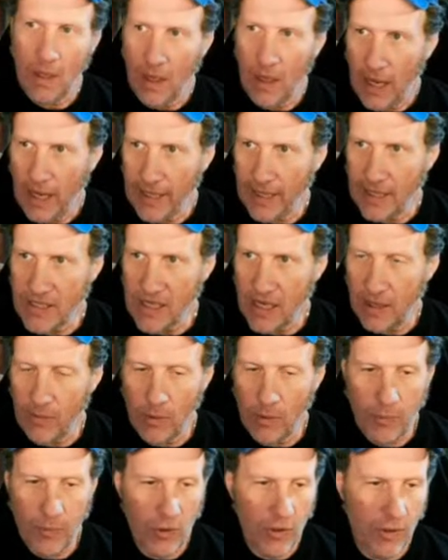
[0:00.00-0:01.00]
I guess I
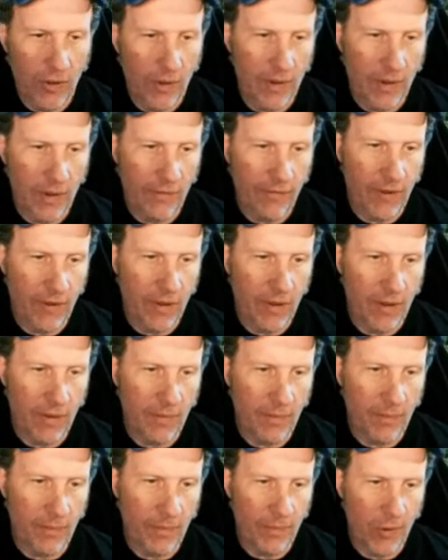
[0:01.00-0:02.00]
will put, for
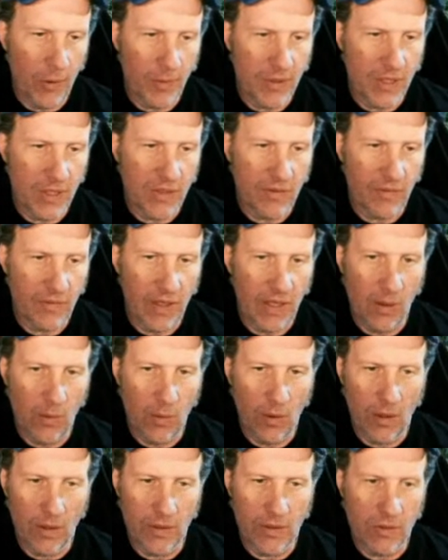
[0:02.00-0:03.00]
the purposes of keywords,